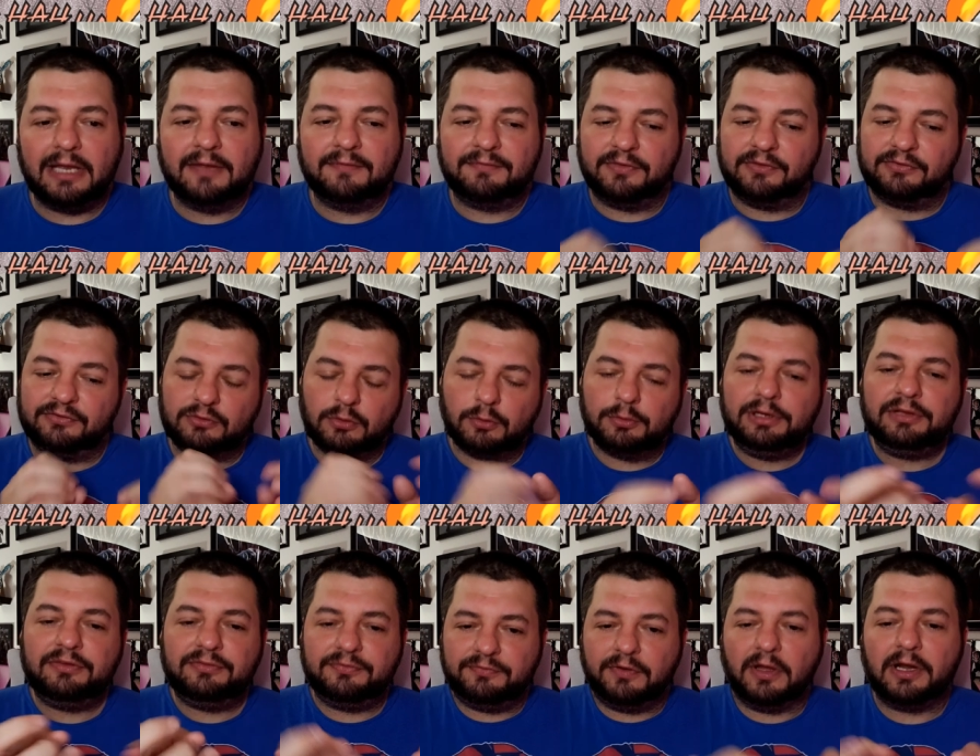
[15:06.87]
If the story
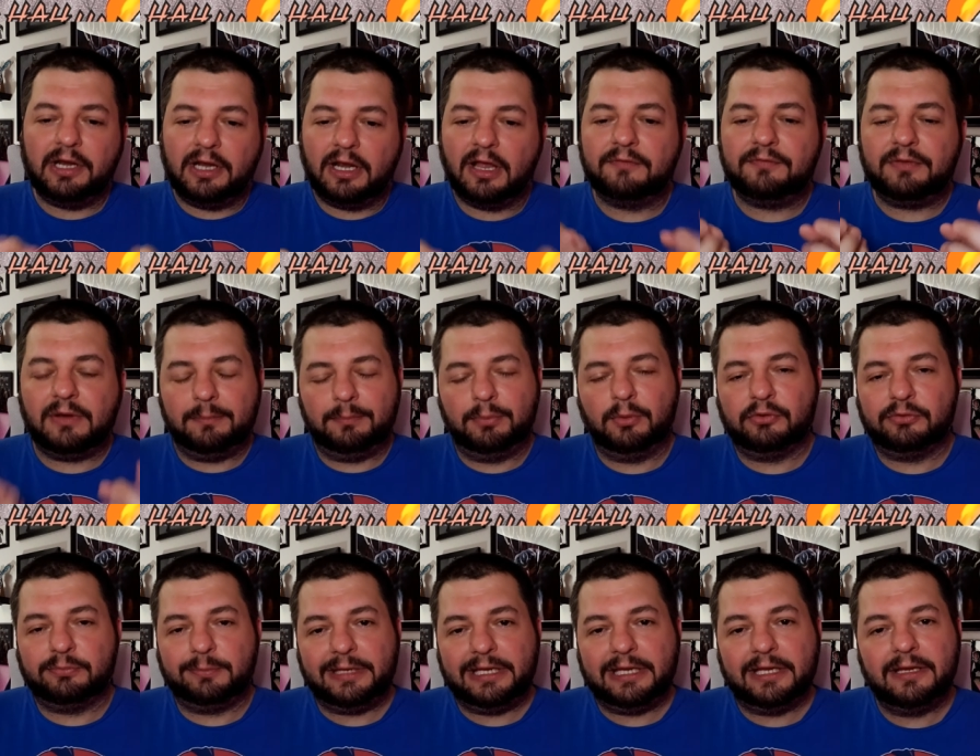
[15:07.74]
is fun enough and it
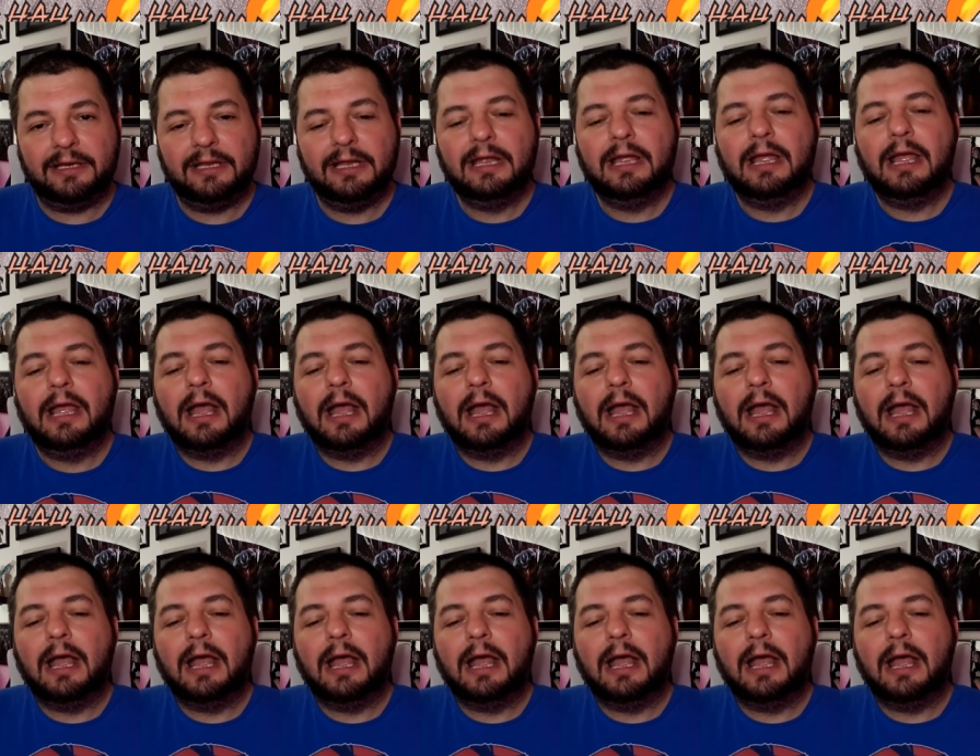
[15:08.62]
pulls me in,